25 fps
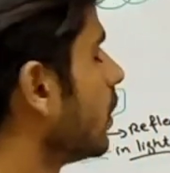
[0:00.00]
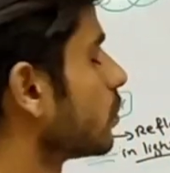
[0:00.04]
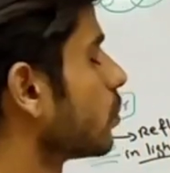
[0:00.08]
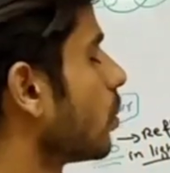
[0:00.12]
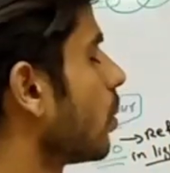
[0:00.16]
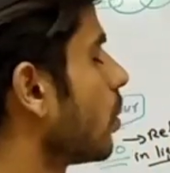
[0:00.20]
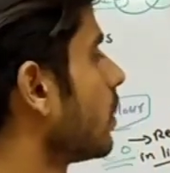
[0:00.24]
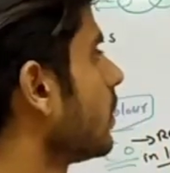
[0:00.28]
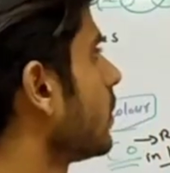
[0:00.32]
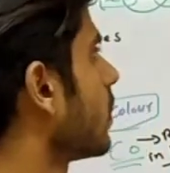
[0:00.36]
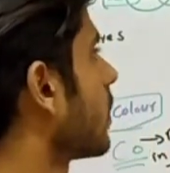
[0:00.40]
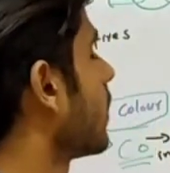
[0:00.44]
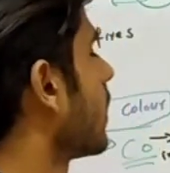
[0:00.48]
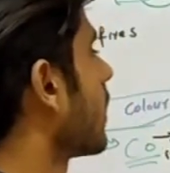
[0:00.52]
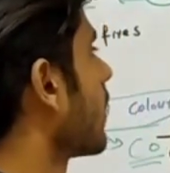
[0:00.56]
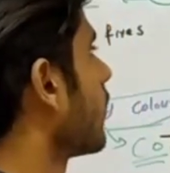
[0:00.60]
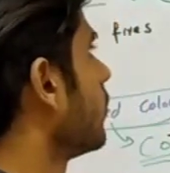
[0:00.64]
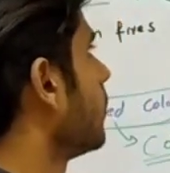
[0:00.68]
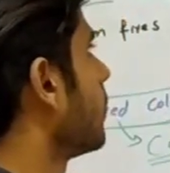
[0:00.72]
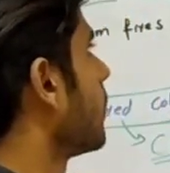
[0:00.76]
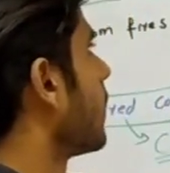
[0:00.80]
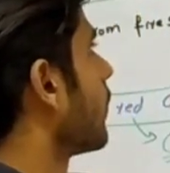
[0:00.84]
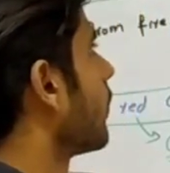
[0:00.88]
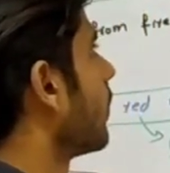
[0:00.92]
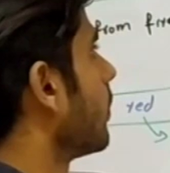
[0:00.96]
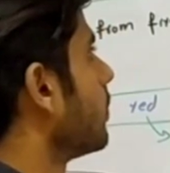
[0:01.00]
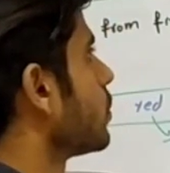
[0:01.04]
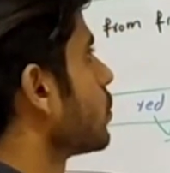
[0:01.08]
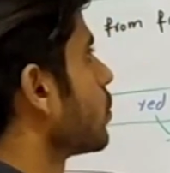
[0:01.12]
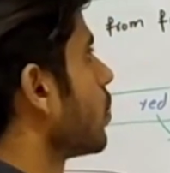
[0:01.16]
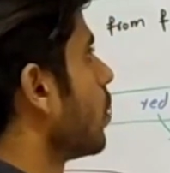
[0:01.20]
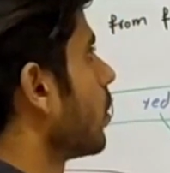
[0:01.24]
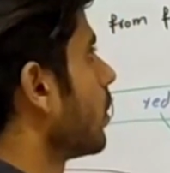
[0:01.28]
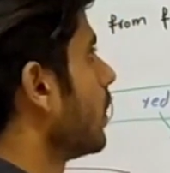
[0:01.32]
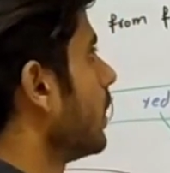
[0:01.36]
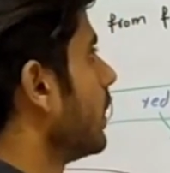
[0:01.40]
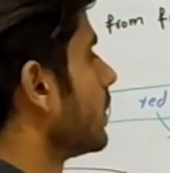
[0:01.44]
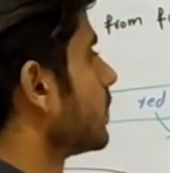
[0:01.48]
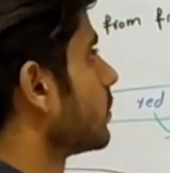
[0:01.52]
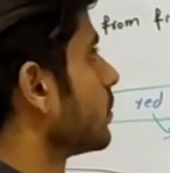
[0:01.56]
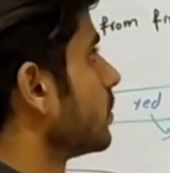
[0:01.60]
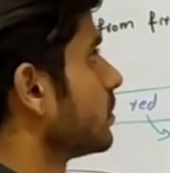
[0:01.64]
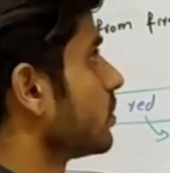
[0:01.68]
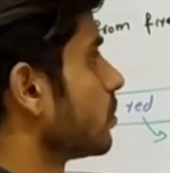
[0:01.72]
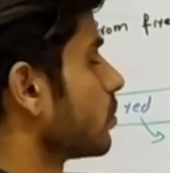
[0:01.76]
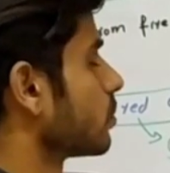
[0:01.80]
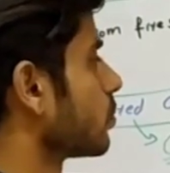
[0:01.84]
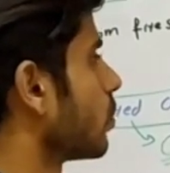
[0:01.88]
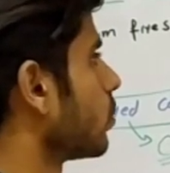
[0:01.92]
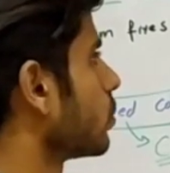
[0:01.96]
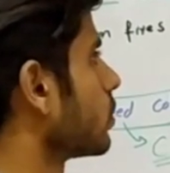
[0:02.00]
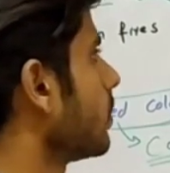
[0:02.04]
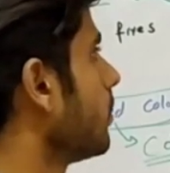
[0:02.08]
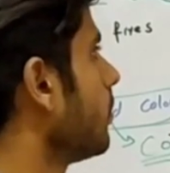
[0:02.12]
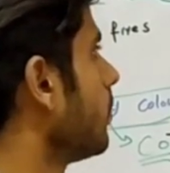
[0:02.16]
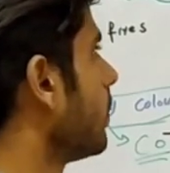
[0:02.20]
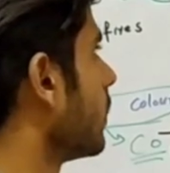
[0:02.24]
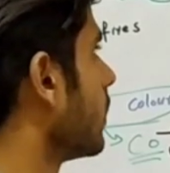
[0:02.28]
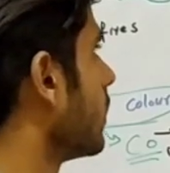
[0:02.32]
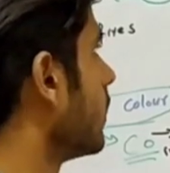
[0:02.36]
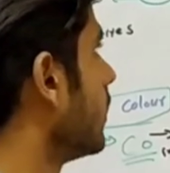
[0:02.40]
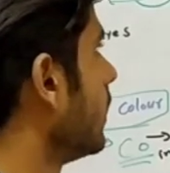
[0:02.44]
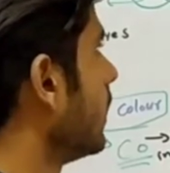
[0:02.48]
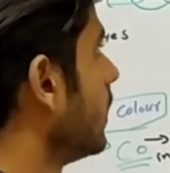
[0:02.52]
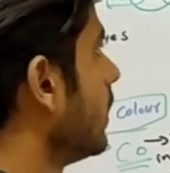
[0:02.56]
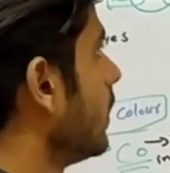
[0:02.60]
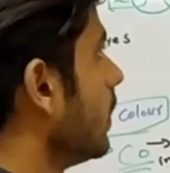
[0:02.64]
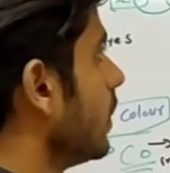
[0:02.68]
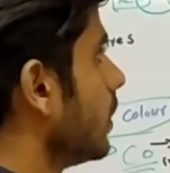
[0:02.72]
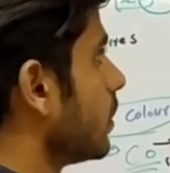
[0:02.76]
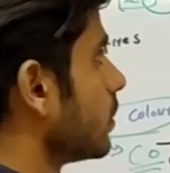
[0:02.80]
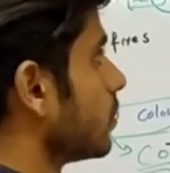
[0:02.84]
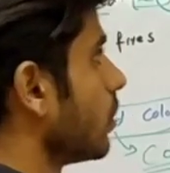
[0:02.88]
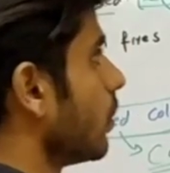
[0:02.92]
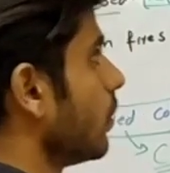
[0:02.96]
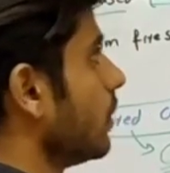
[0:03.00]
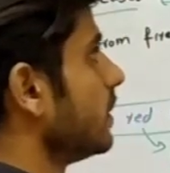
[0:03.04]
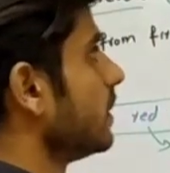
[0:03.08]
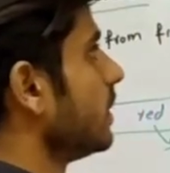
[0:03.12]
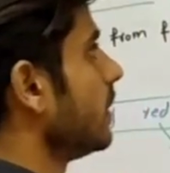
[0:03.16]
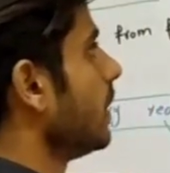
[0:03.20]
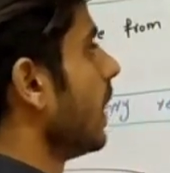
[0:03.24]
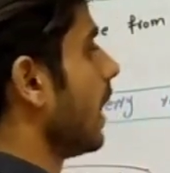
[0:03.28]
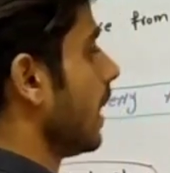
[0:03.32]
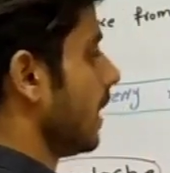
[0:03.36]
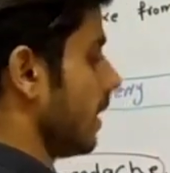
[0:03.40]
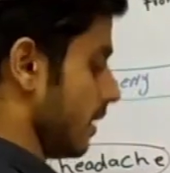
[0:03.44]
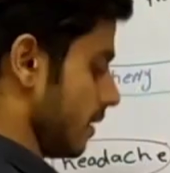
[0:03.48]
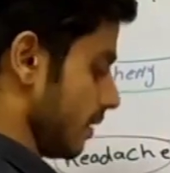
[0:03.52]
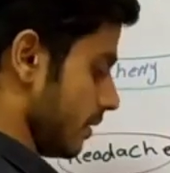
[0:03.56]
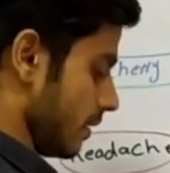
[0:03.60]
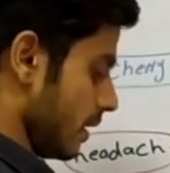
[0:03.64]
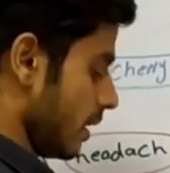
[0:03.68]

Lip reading: Sorry, the color of the blood will be chocolate. So simple. So easy that.